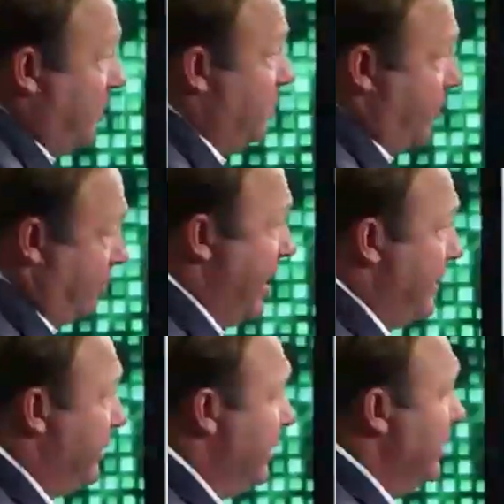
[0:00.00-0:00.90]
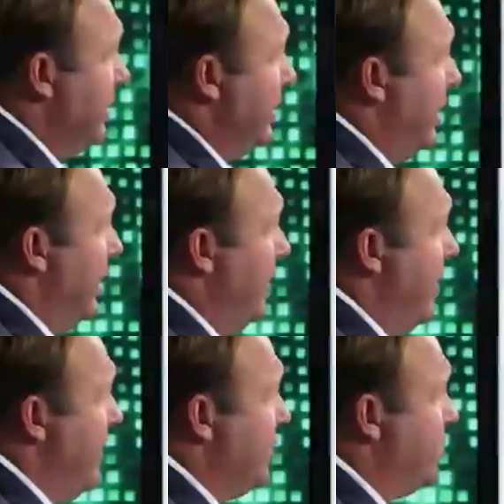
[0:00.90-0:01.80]
view, the threat.
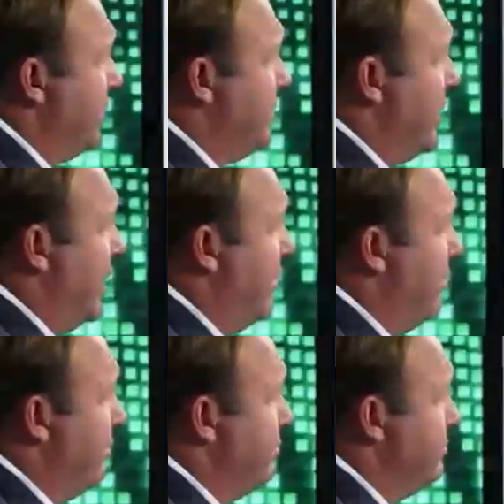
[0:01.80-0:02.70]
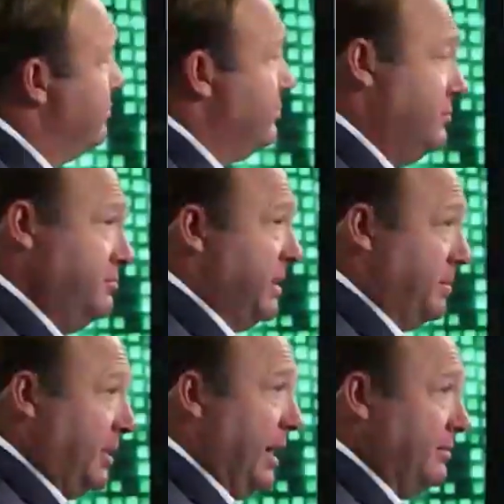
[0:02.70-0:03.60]
And that's what
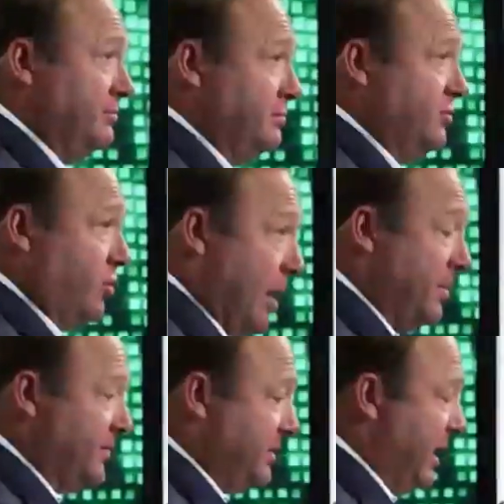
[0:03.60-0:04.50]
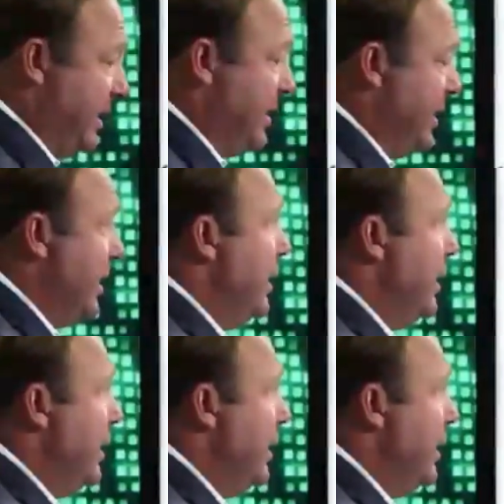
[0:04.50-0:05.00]
people like Trump have said.